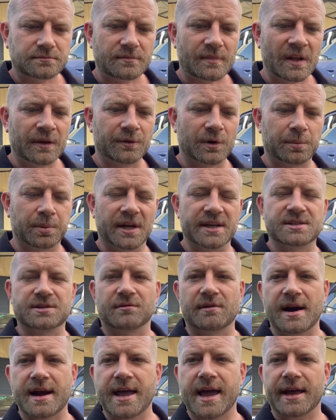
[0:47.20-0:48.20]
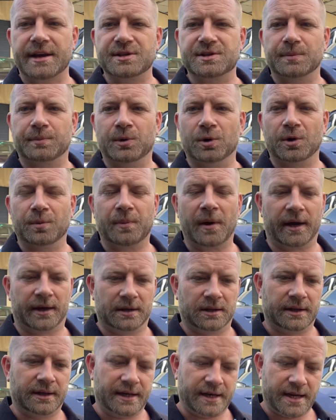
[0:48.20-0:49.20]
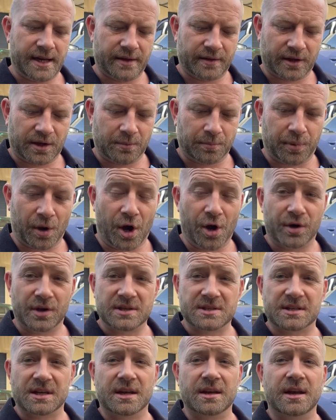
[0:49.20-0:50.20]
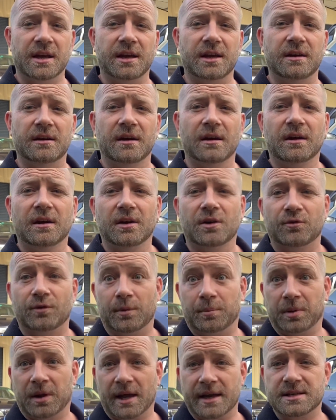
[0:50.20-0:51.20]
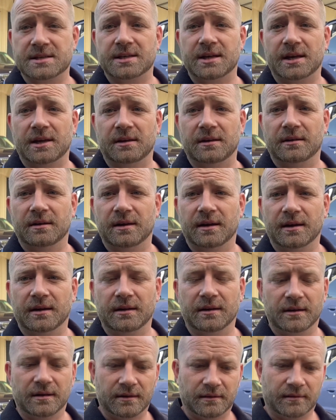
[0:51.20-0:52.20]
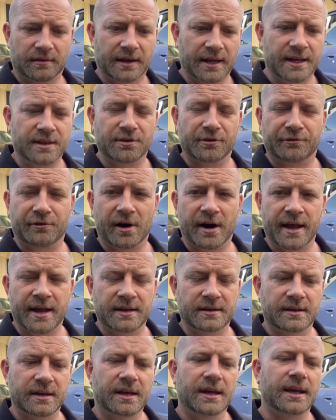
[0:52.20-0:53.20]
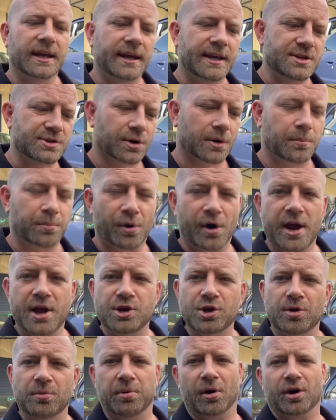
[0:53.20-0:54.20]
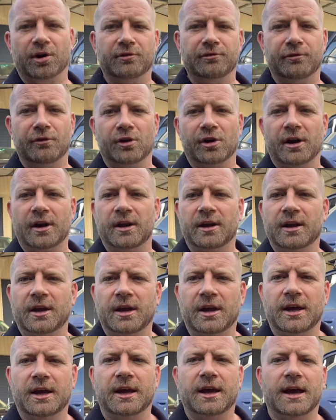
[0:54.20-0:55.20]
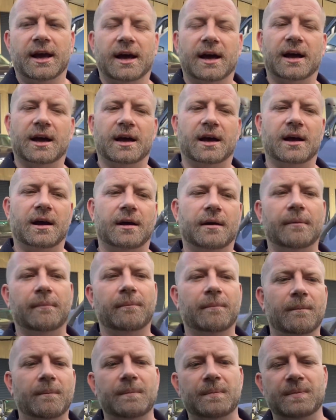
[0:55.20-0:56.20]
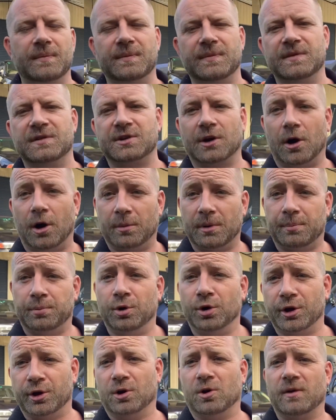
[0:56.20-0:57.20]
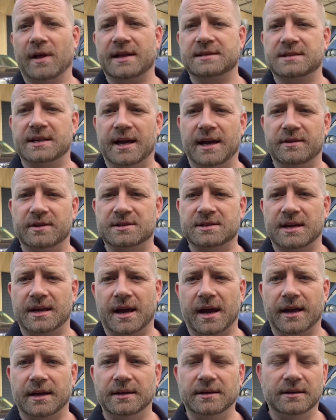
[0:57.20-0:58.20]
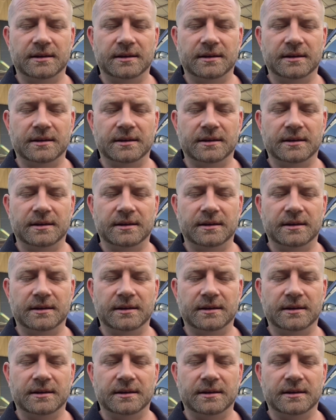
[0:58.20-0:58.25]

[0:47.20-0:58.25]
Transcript: replace the radiator support panel and any other components that need replacing in the front end. He's got a brand new bonnet for it. So I'll be putting all that together today,